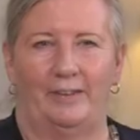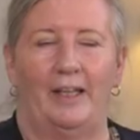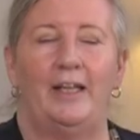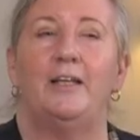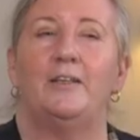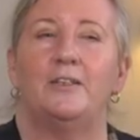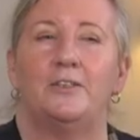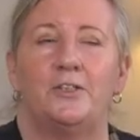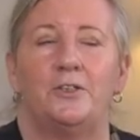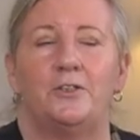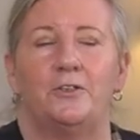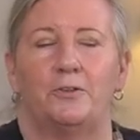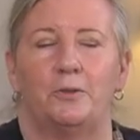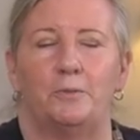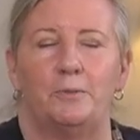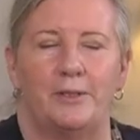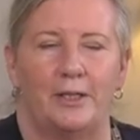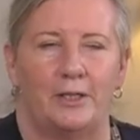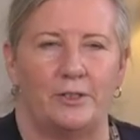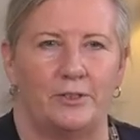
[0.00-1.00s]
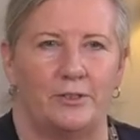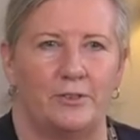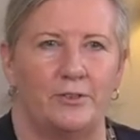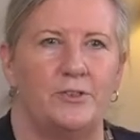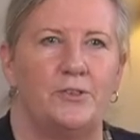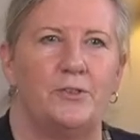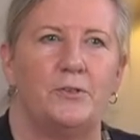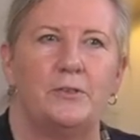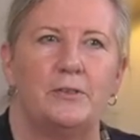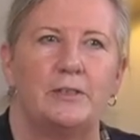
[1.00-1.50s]
In the tutor group sessions,
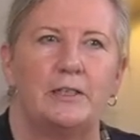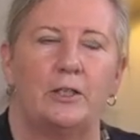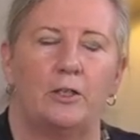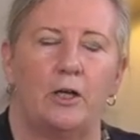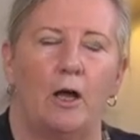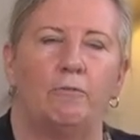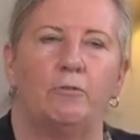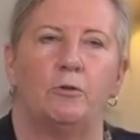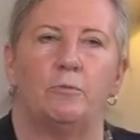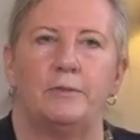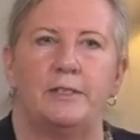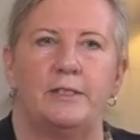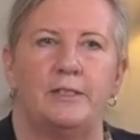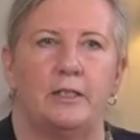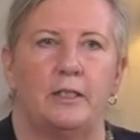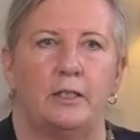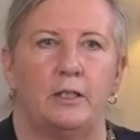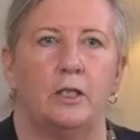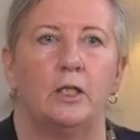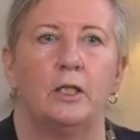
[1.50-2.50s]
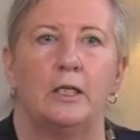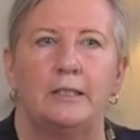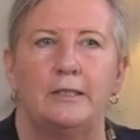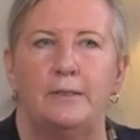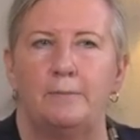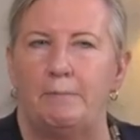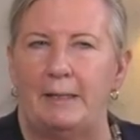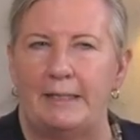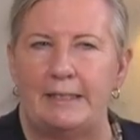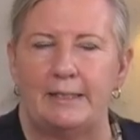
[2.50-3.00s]
students can often be seen
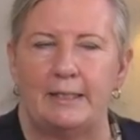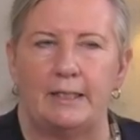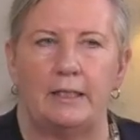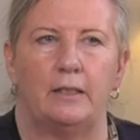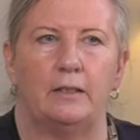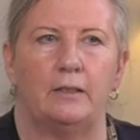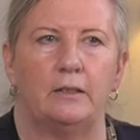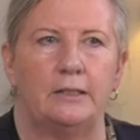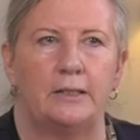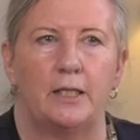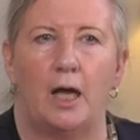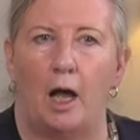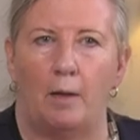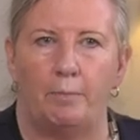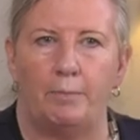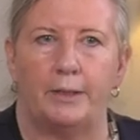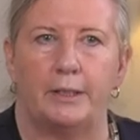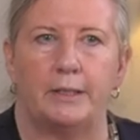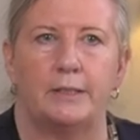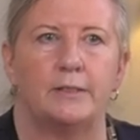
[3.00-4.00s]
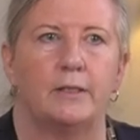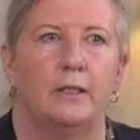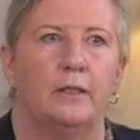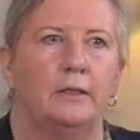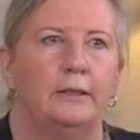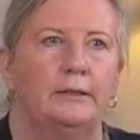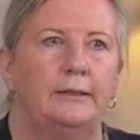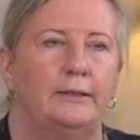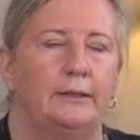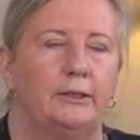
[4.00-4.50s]
debating topics
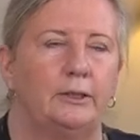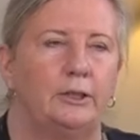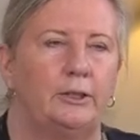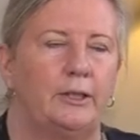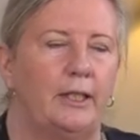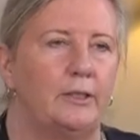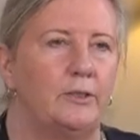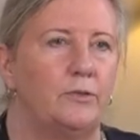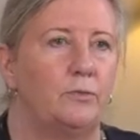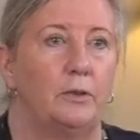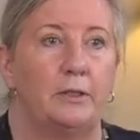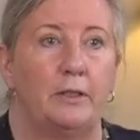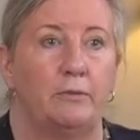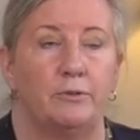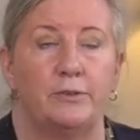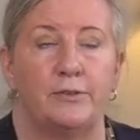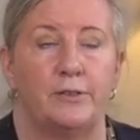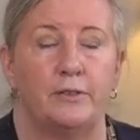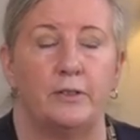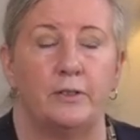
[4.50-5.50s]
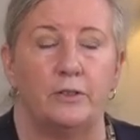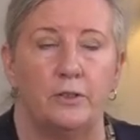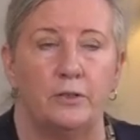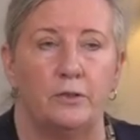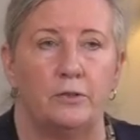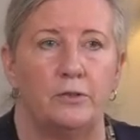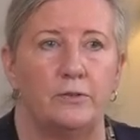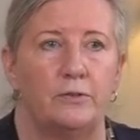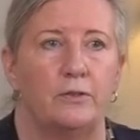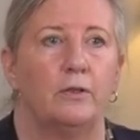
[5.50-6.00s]
such as whatever's in the
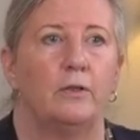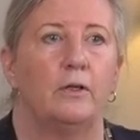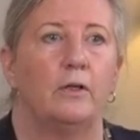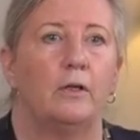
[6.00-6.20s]
news,